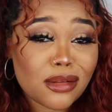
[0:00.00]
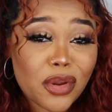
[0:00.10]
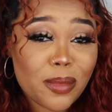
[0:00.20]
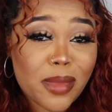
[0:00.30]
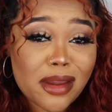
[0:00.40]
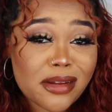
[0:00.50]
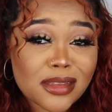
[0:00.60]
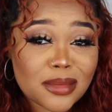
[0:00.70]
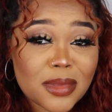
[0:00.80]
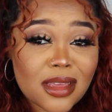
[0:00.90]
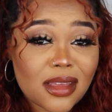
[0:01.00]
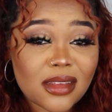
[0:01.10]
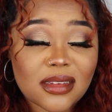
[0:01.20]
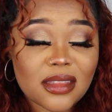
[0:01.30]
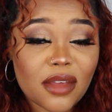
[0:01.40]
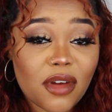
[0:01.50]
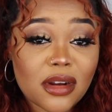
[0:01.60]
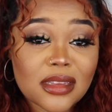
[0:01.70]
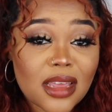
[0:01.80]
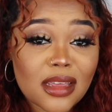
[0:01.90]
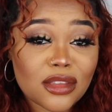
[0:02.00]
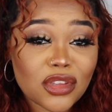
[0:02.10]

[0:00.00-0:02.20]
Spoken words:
you're embarrassed because they've already taken